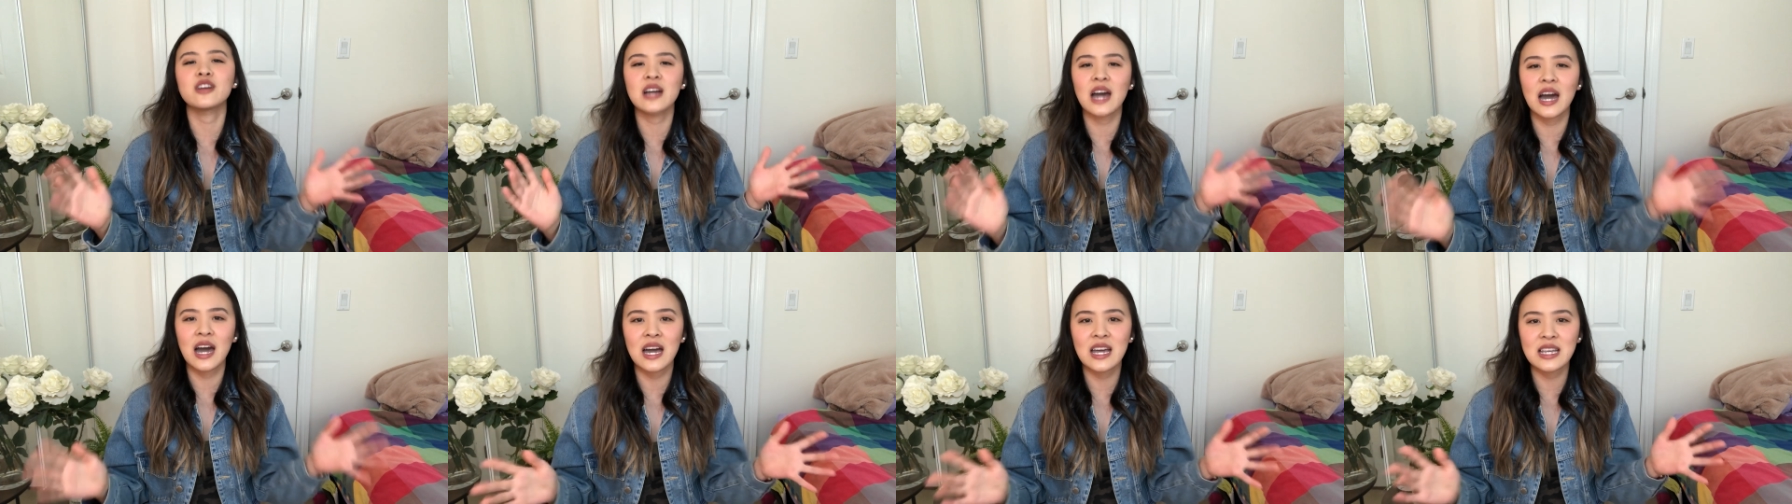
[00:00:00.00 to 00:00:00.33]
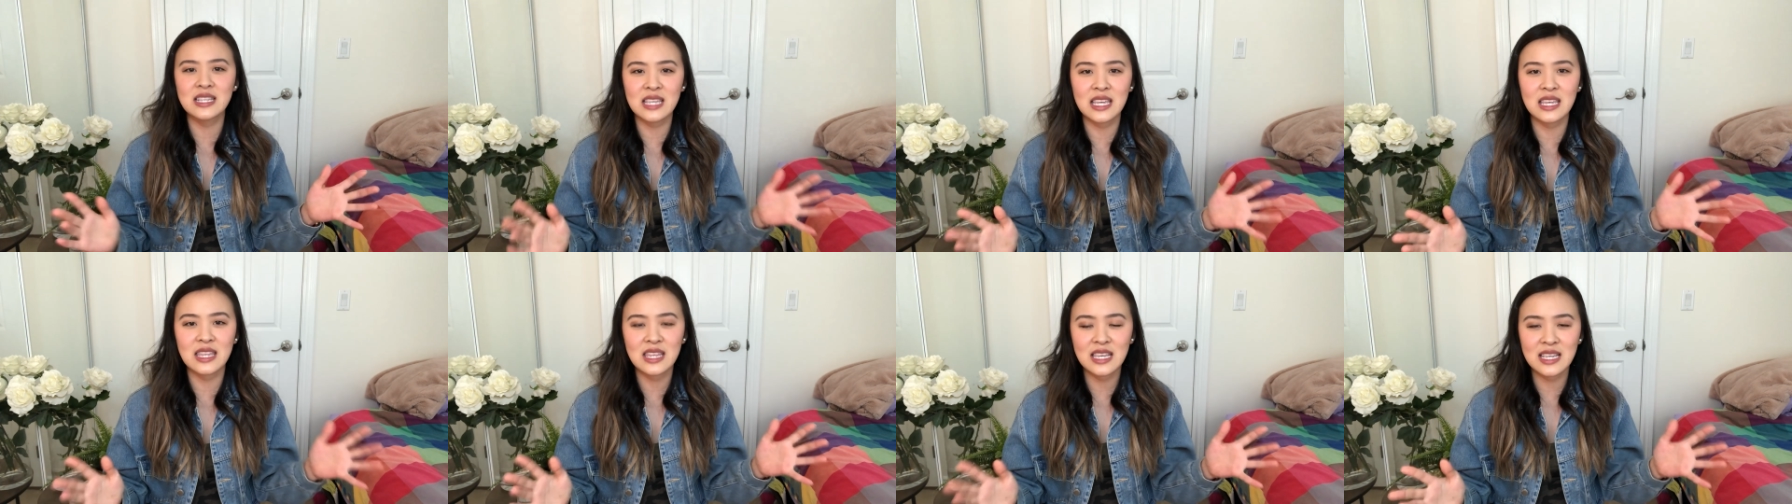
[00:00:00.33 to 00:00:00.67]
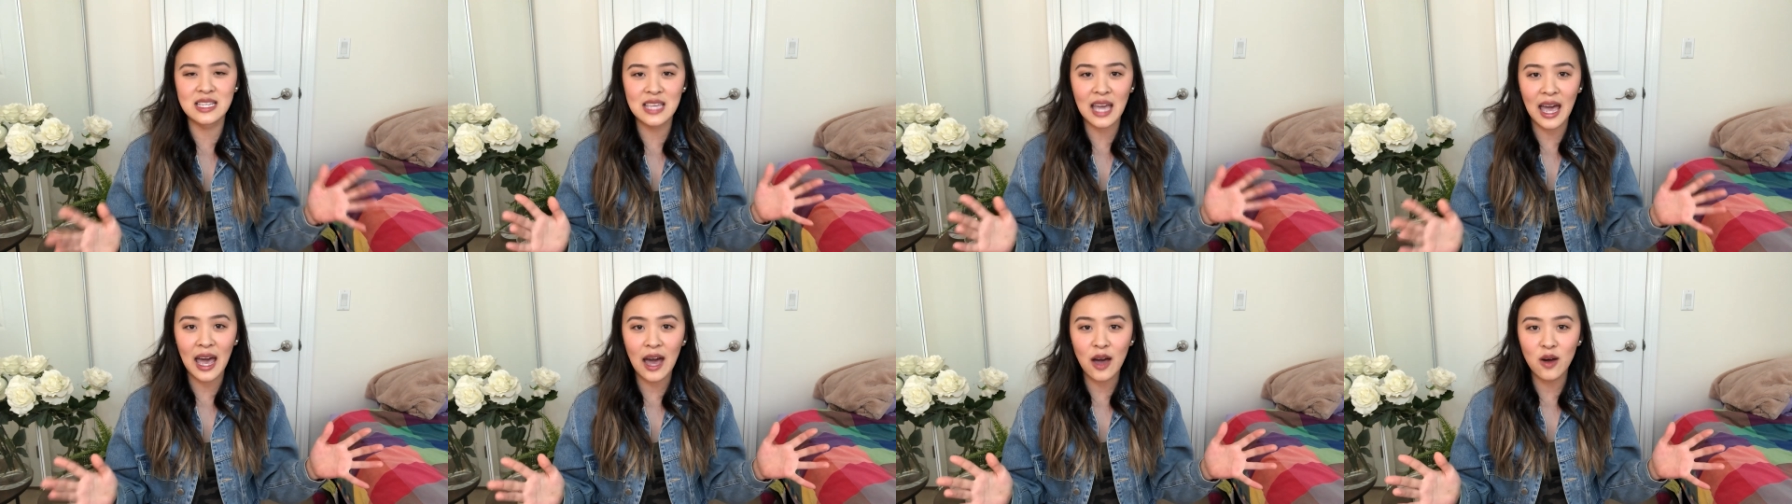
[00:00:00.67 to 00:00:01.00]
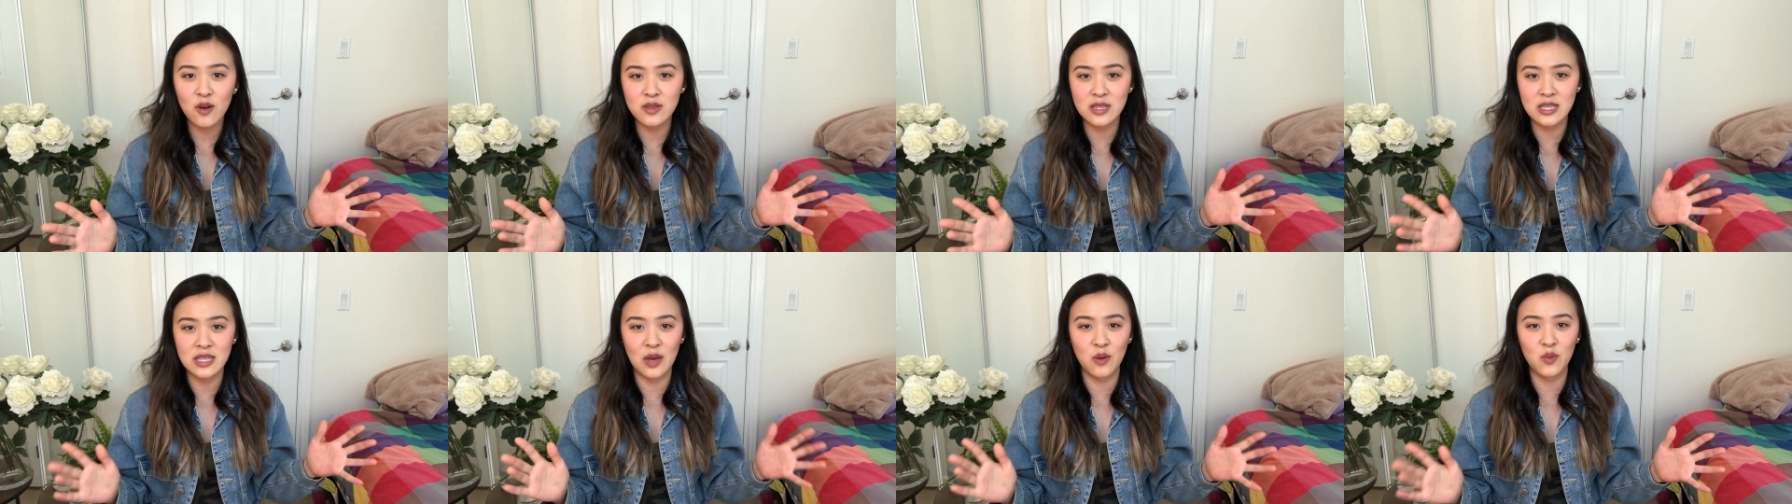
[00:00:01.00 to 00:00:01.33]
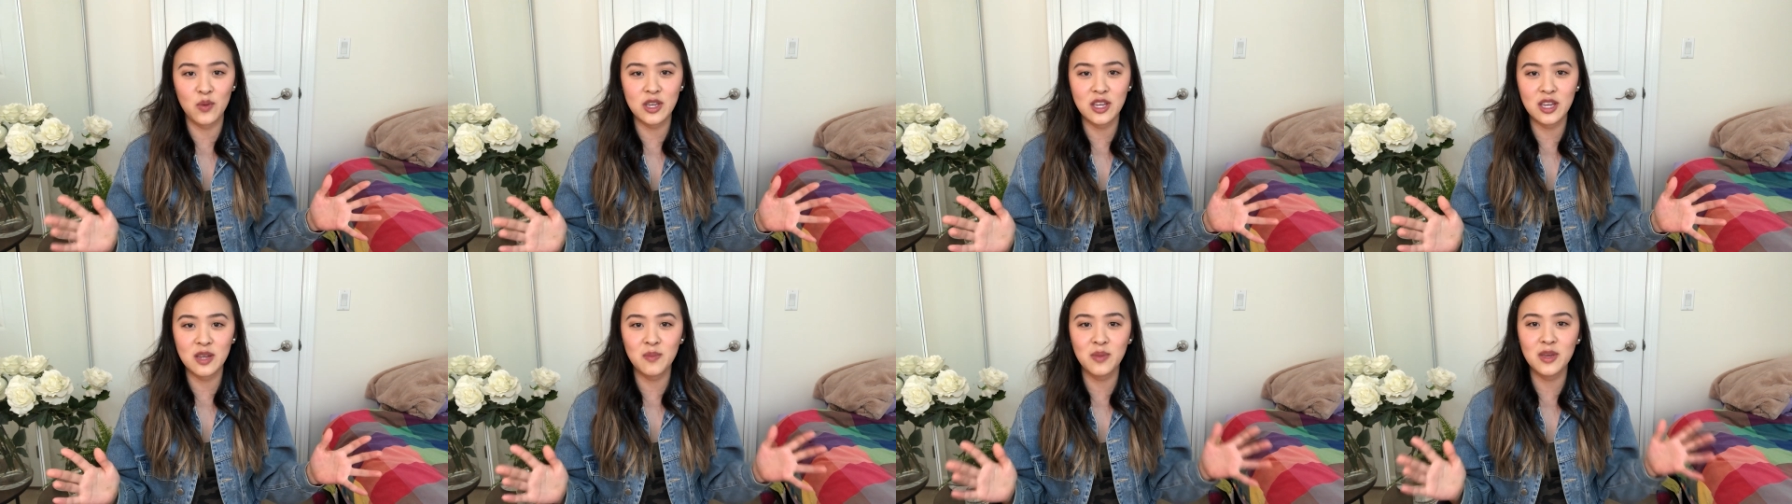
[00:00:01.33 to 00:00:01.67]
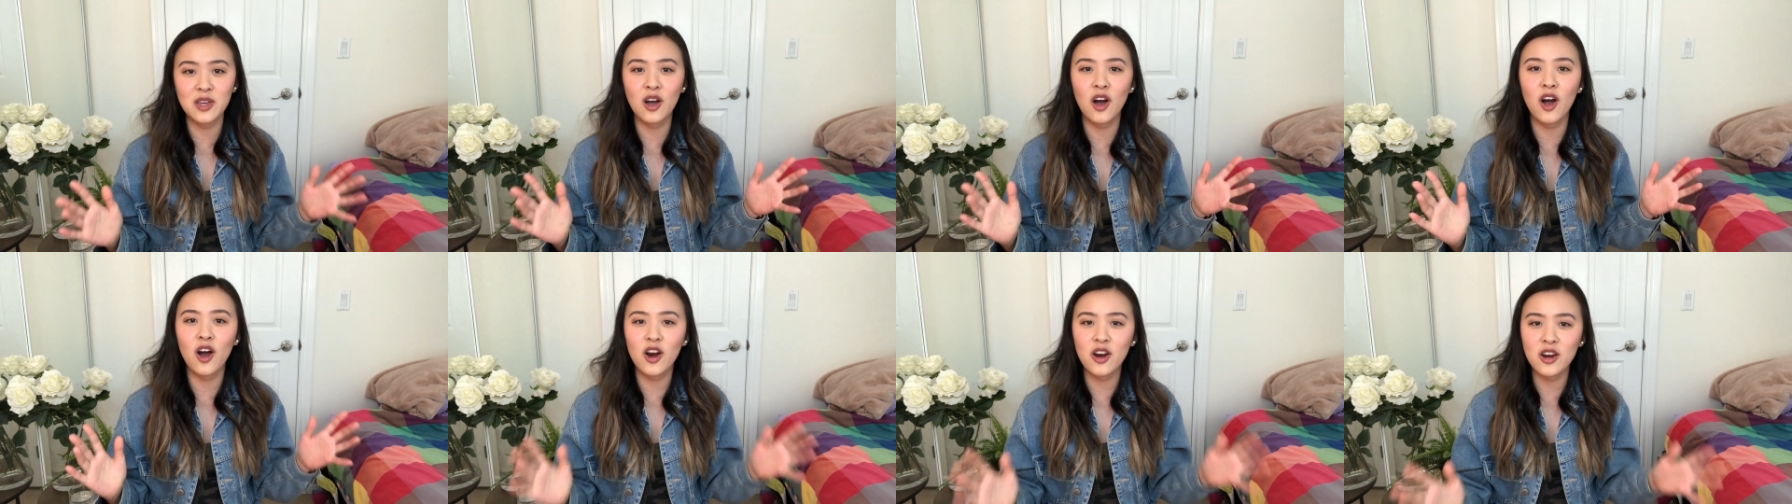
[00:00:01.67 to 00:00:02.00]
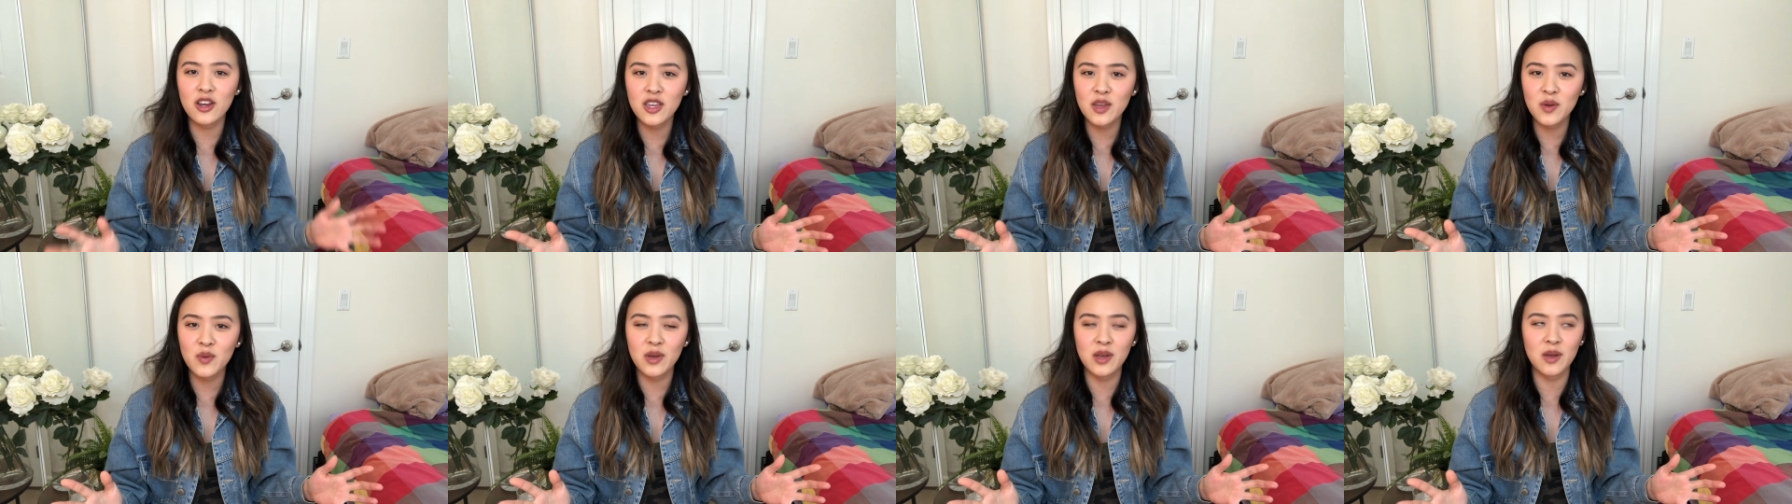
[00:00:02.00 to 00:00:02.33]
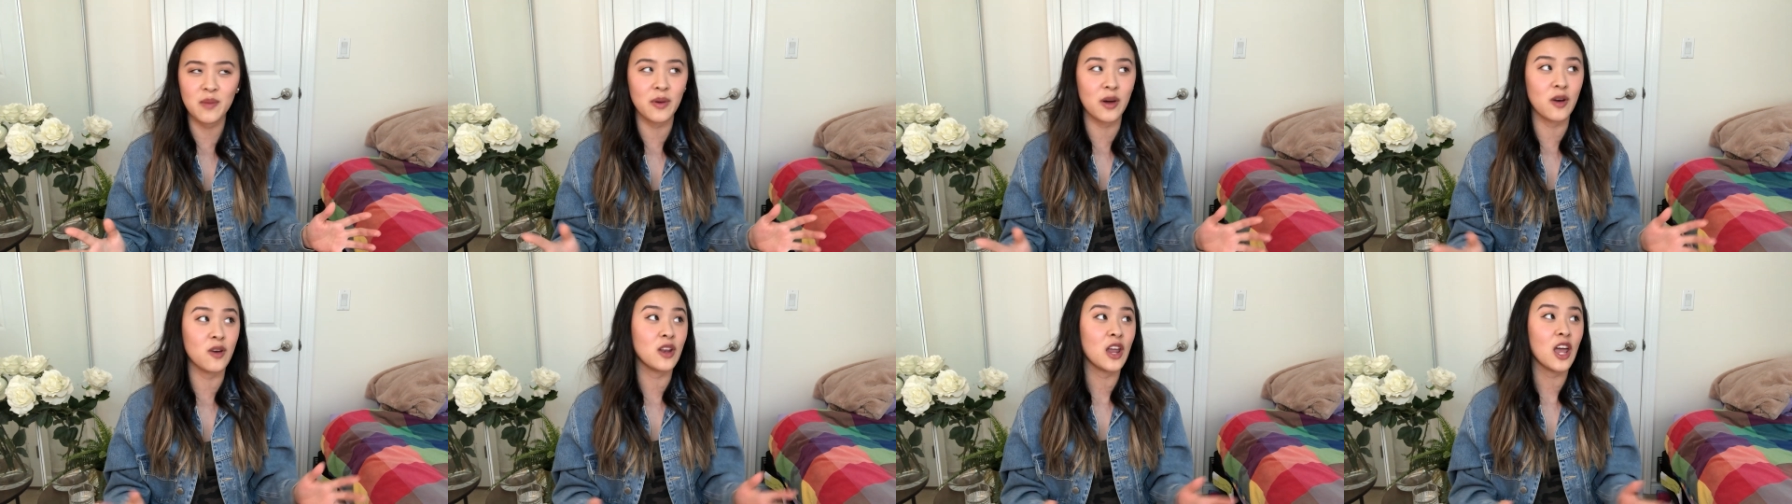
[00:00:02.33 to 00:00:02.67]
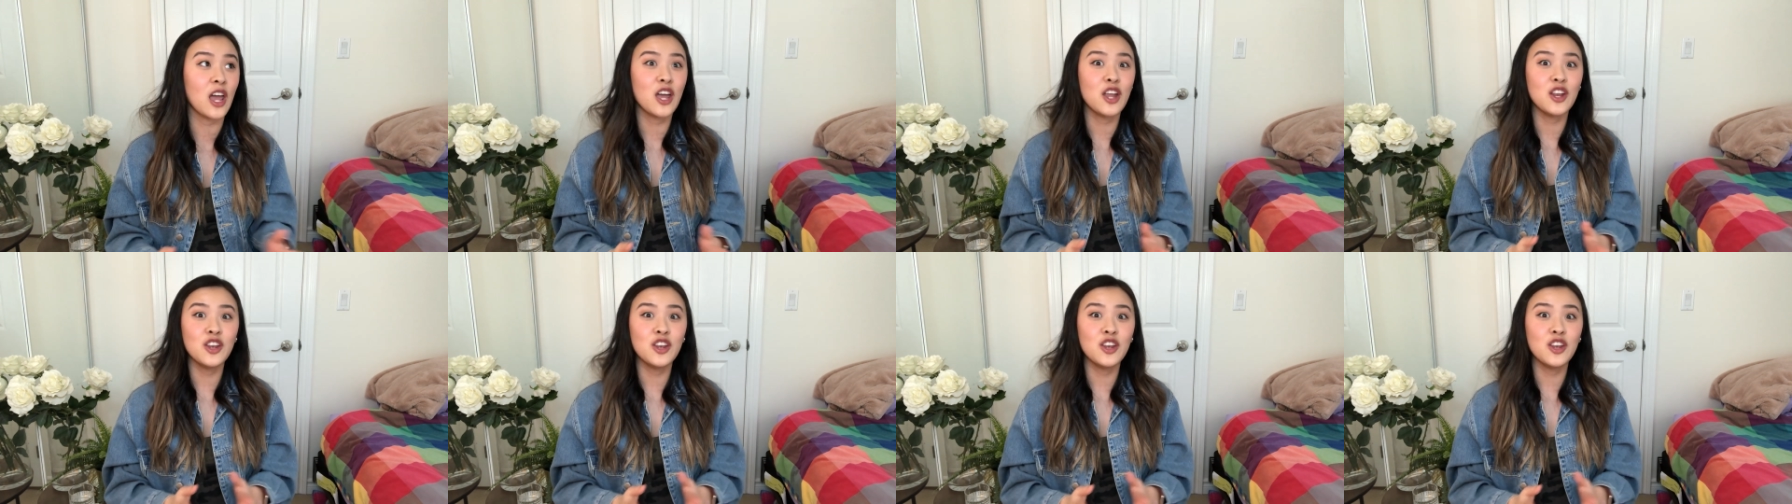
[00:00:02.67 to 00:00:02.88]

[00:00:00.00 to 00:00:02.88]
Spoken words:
guys in this house that we could be arguing about,